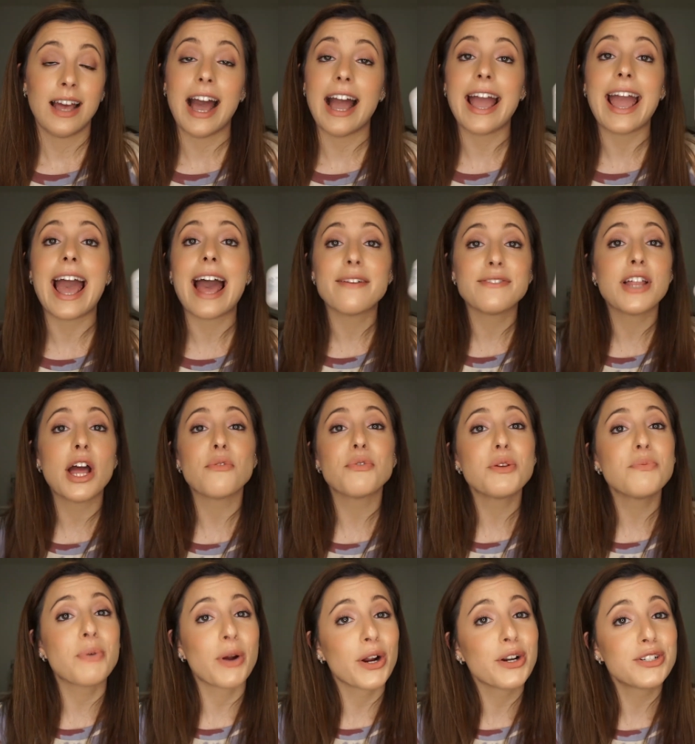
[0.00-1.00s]
I have not
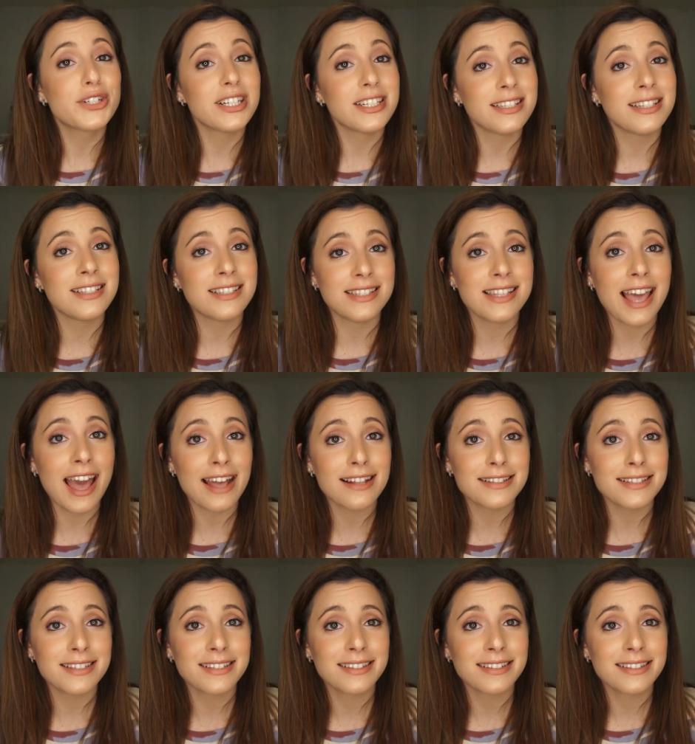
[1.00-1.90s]
repurchased this yet